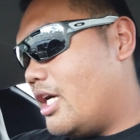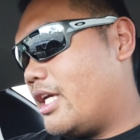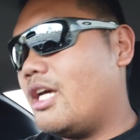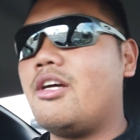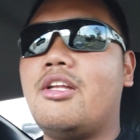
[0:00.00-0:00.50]

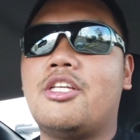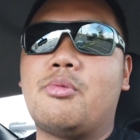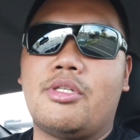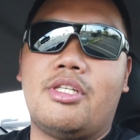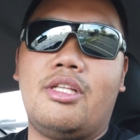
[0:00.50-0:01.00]
cannot
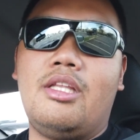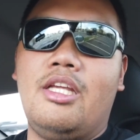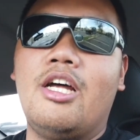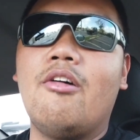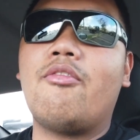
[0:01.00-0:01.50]
express it
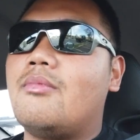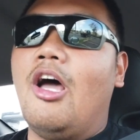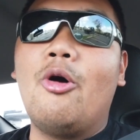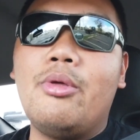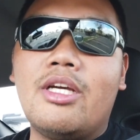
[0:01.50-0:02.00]
enough.
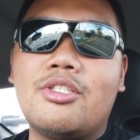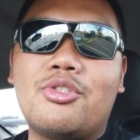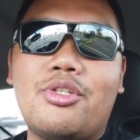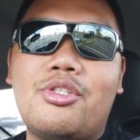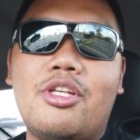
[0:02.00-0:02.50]
I hope you guys
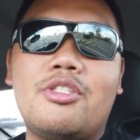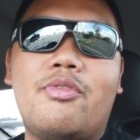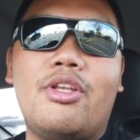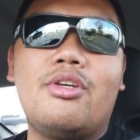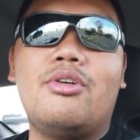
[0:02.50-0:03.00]
enjoyed today's
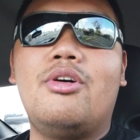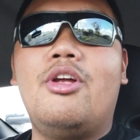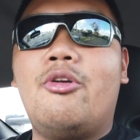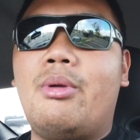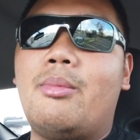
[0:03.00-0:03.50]
video.
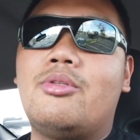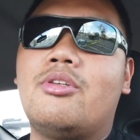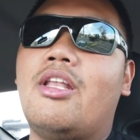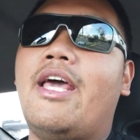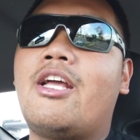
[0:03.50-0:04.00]
Remember
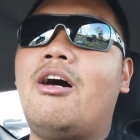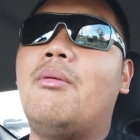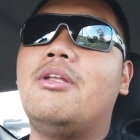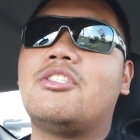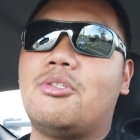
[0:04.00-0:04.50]
to like,
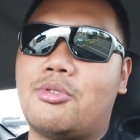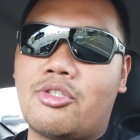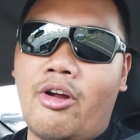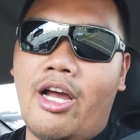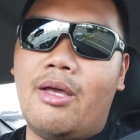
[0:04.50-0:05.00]
comment, and
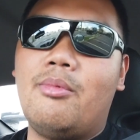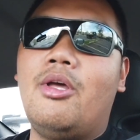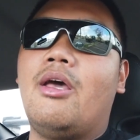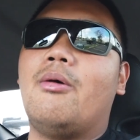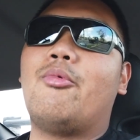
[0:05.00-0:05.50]
subscribe,
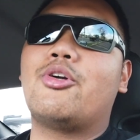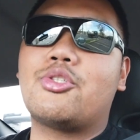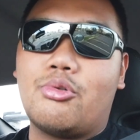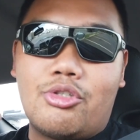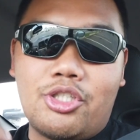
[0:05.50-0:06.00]
and more
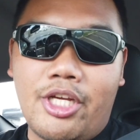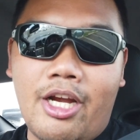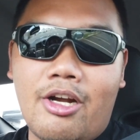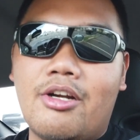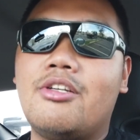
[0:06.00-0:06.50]
so
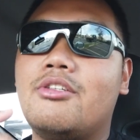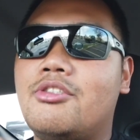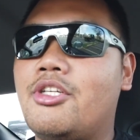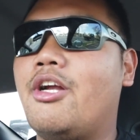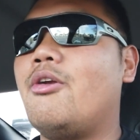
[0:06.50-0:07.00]
share
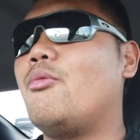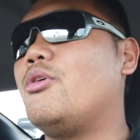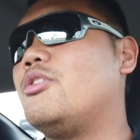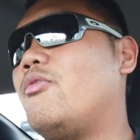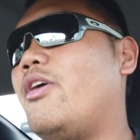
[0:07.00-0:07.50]
it
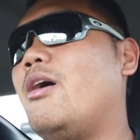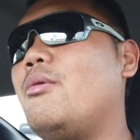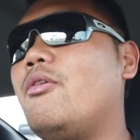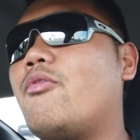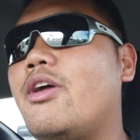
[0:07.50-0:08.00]
with your
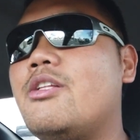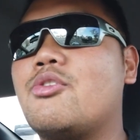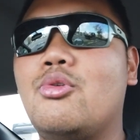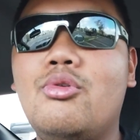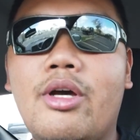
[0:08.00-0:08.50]
family, friends,
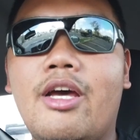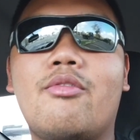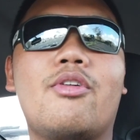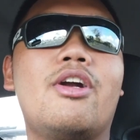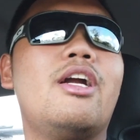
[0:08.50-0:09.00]

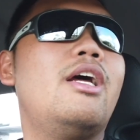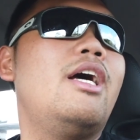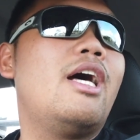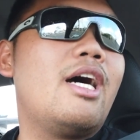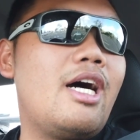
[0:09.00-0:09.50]
whoever.
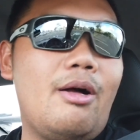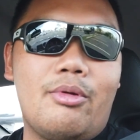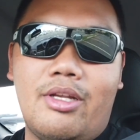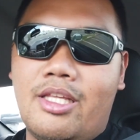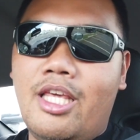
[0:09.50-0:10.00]
I'm
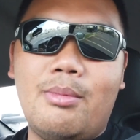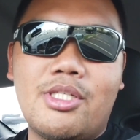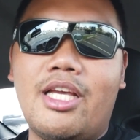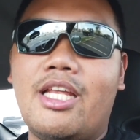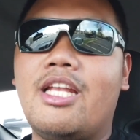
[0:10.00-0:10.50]
gonna keep
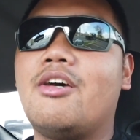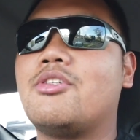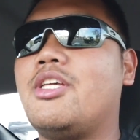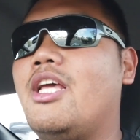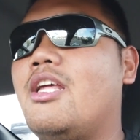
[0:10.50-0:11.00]
saying it, I'll
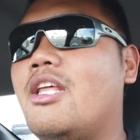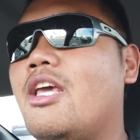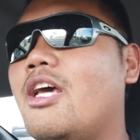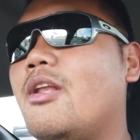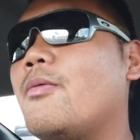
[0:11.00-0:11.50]
say it
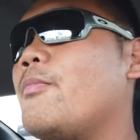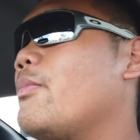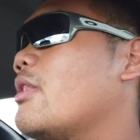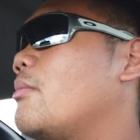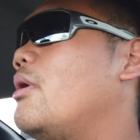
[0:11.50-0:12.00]
again,
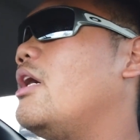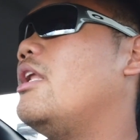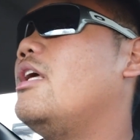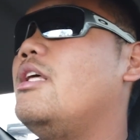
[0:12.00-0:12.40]
but